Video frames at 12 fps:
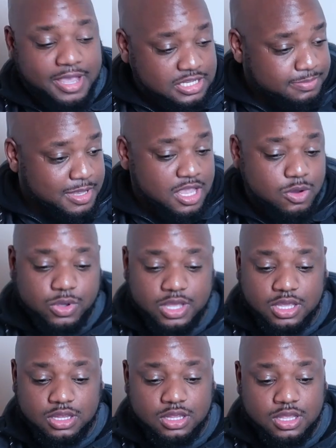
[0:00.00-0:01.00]
best man
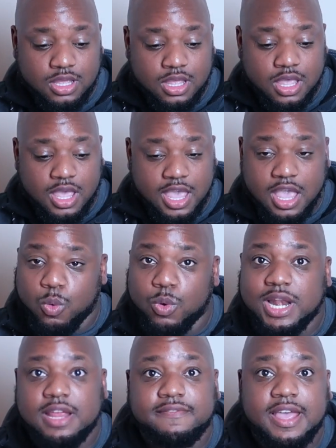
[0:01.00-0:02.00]
win. And
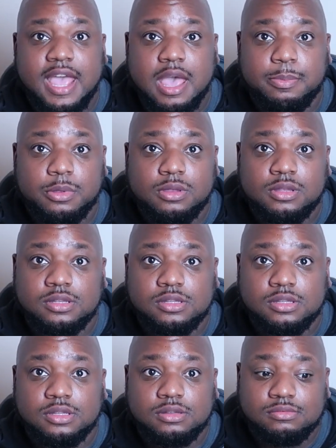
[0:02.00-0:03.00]
whatever happens,
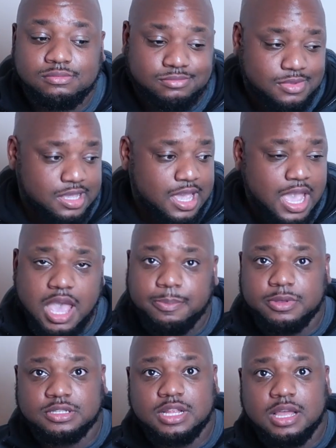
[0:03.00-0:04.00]
it
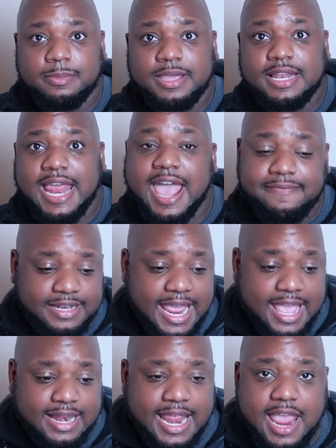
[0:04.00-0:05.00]
happens. You know what I mean? After
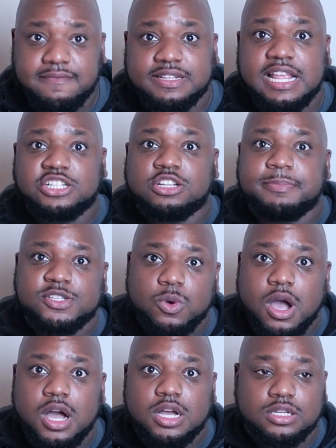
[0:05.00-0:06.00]
that, everything should be
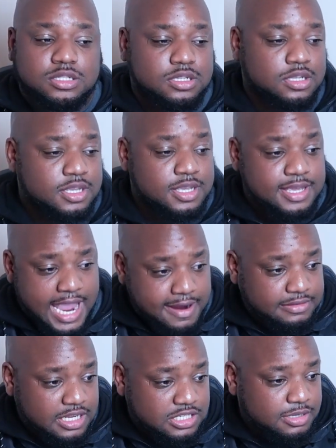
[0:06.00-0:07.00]
squashed.
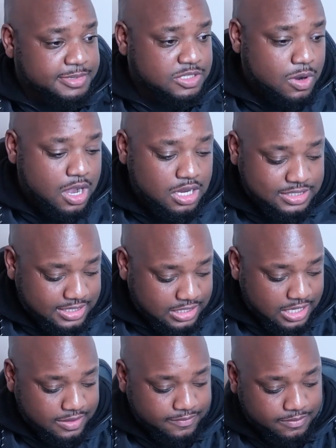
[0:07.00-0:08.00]
Everything should be squashed after
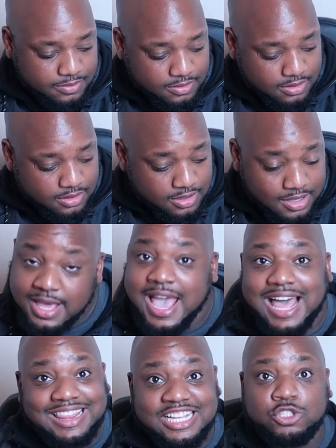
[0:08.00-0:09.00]
that.
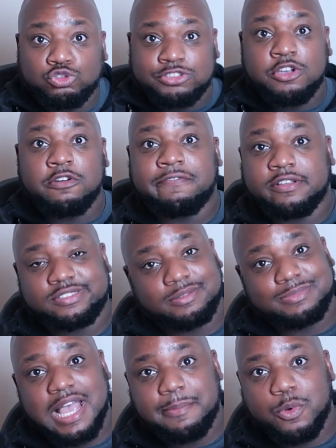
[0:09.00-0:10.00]
Unless you still feel
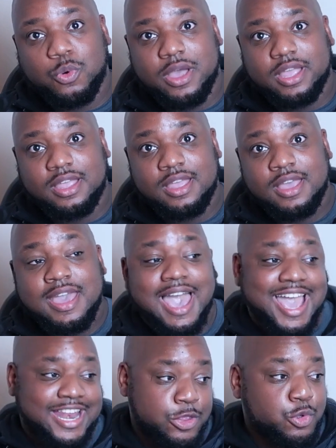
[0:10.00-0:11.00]
some type of way,
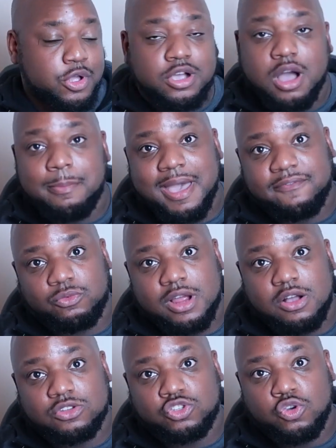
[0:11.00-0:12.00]
and you could come back for
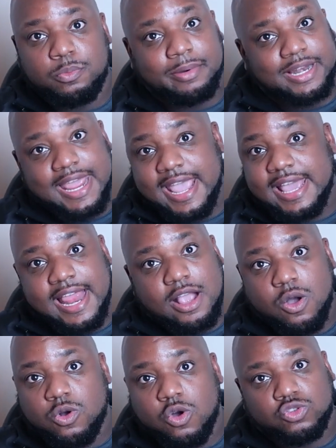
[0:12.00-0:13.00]
round two, but it ain't
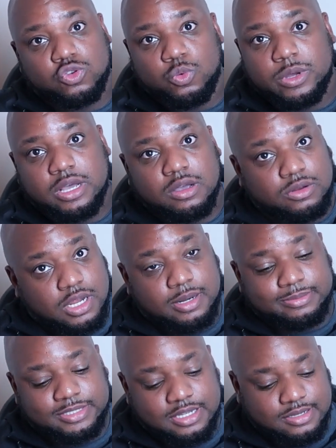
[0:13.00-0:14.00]
going to go too well. You know what
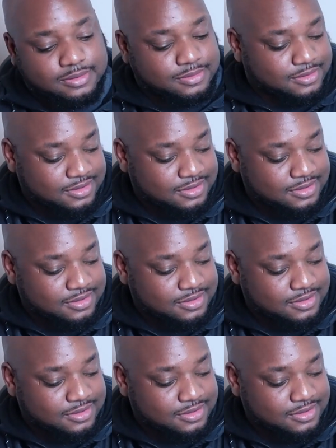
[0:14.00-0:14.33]
I'm saying?